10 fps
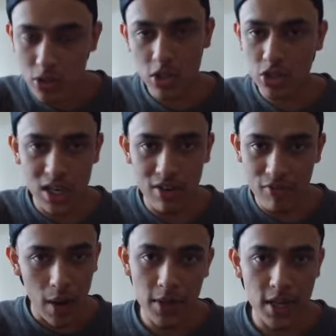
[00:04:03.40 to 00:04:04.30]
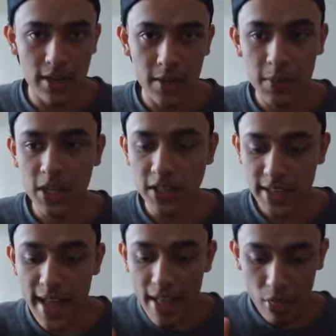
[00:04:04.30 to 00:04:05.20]
gonna try to fabricate it because
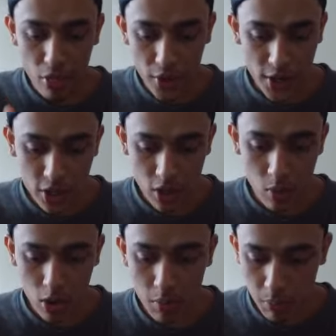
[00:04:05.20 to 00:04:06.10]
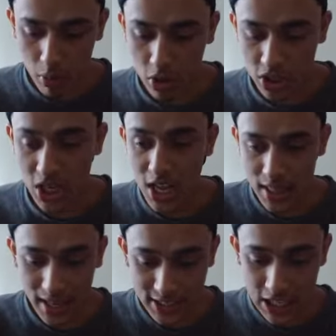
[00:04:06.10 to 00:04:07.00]
they're gonna want to push
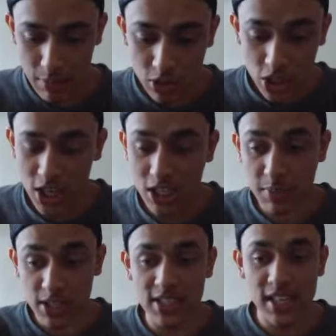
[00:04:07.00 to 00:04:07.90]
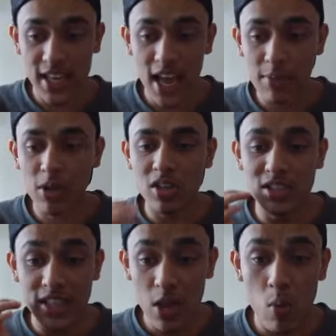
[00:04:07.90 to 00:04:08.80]
that same agenda as much as they can because
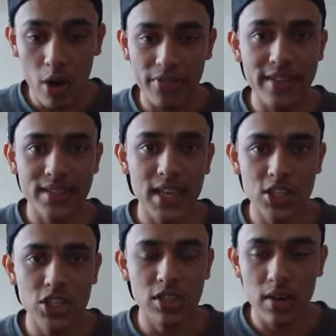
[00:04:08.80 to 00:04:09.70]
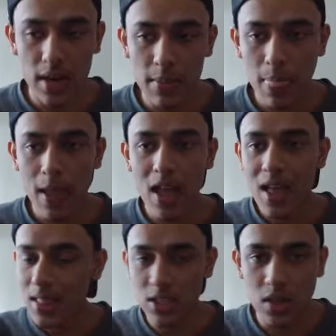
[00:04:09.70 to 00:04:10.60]
they want the attention, right?
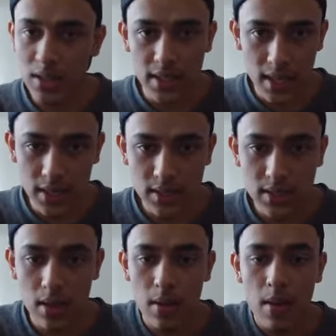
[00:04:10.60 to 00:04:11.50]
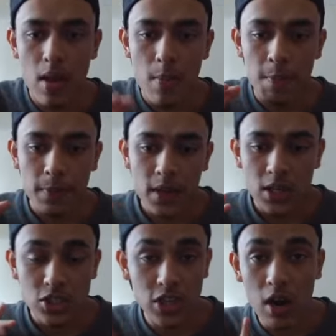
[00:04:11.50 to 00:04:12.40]
That's not the case.
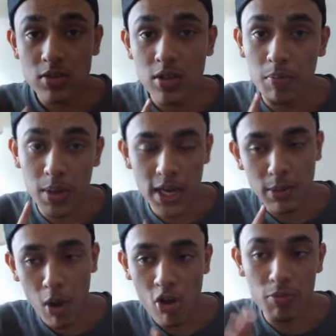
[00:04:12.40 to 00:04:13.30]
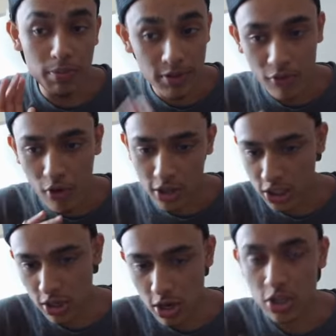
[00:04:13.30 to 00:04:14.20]
Shout out to Plague Moth before I
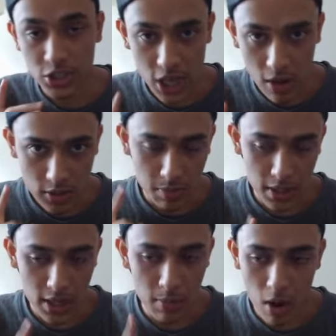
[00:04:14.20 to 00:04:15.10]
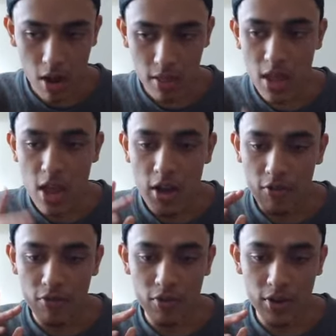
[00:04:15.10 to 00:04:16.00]
start. Shout out to Plague Moth
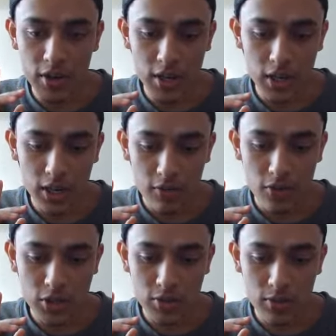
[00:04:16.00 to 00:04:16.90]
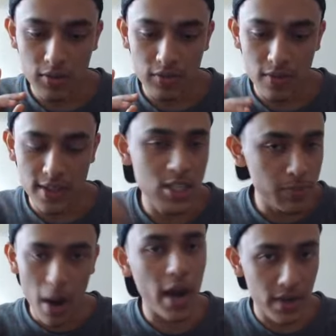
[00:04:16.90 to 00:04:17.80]
for for sort of
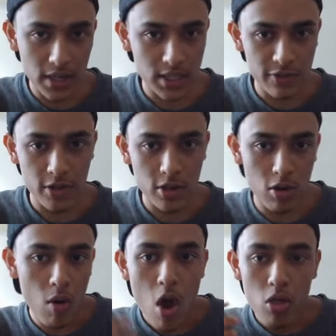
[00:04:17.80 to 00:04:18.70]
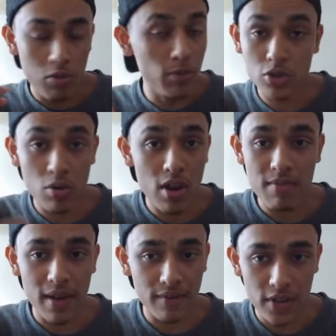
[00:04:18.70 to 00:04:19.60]
inspiring this video. The majority of
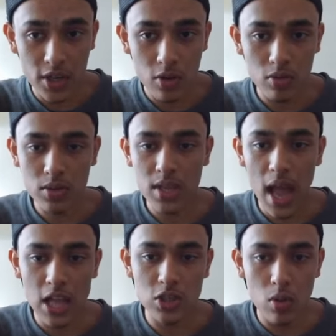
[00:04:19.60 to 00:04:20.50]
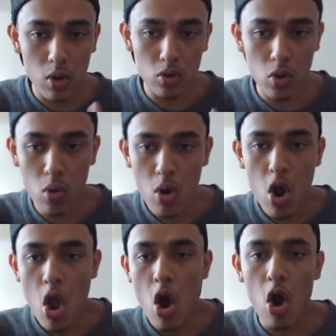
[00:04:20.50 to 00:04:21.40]
my videos, as you all know,
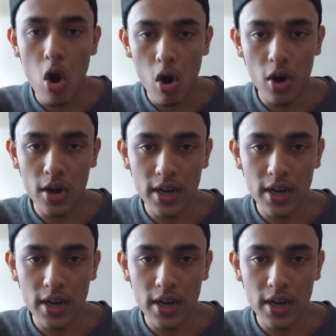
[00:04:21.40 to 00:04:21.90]
are